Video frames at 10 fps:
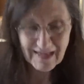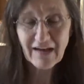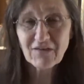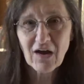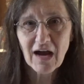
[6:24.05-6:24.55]

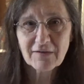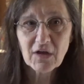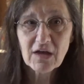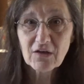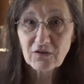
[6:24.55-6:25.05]
I've got
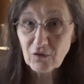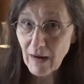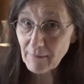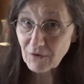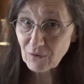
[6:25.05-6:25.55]

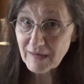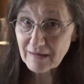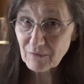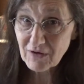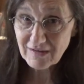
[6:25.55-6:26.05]
Scrap Queen
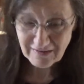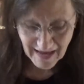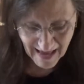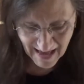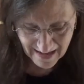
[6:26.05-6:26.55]
I'm going to
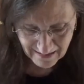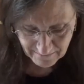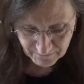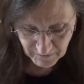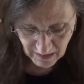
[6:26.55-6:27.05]
tag.
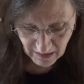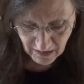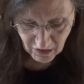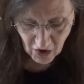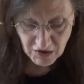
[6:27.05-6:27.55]

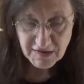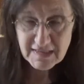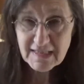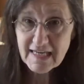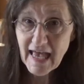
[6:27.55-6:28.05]
Carson
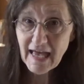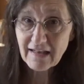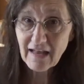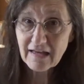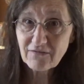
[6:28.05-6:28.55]
the Cat
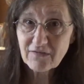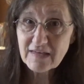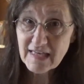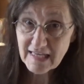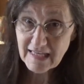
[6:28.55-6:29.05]
Life
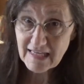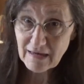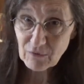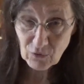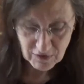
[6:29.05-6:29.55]
Nikki
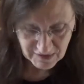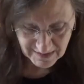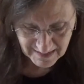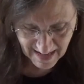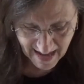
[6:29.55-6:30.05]
I'm going to
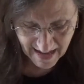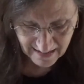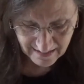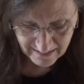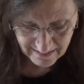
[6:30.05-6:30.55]
tag.